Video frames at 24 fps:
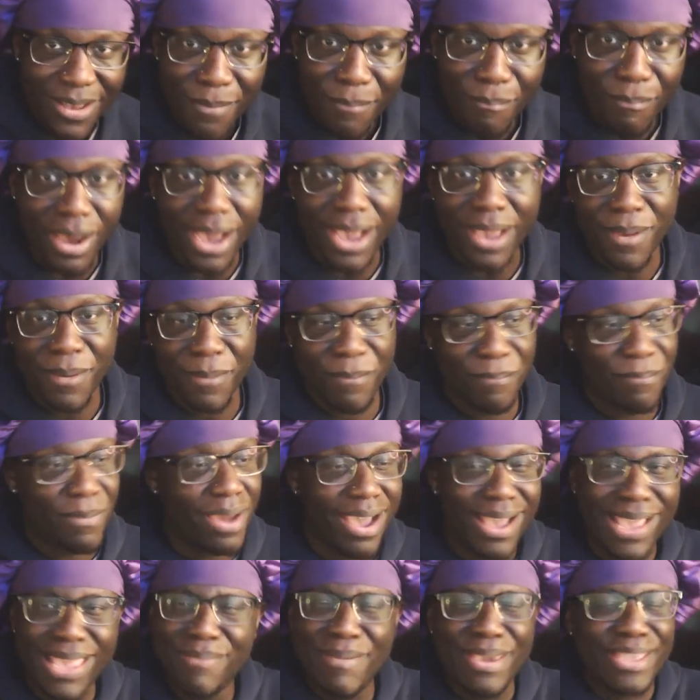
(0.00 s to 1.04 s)

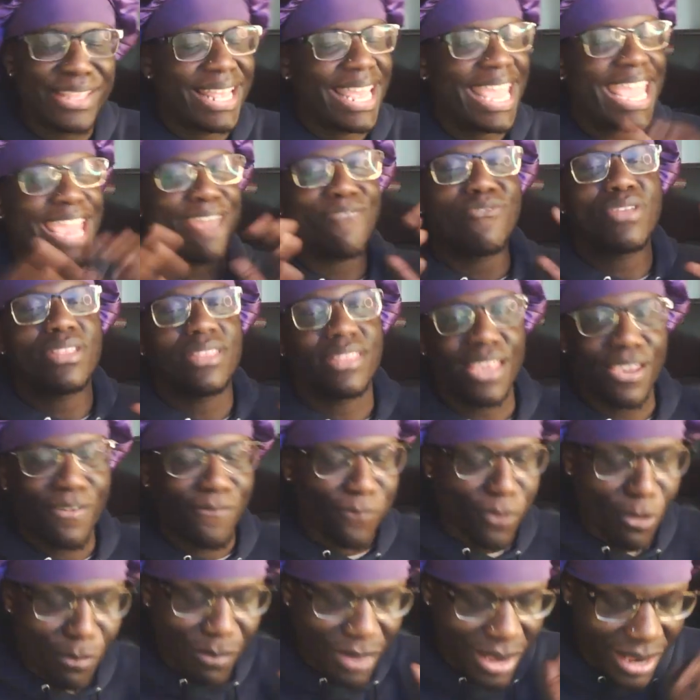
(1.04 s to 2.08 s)
He made everything
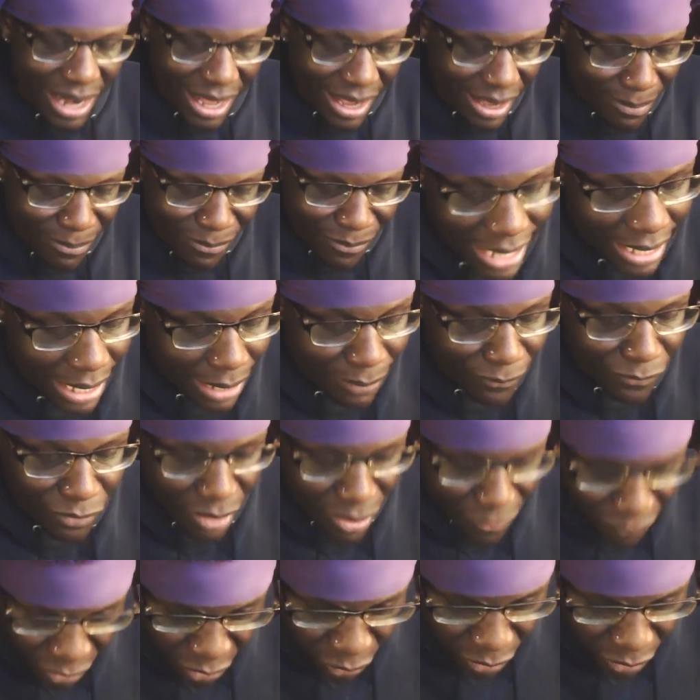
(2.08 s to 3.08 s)
for me, and I'm forever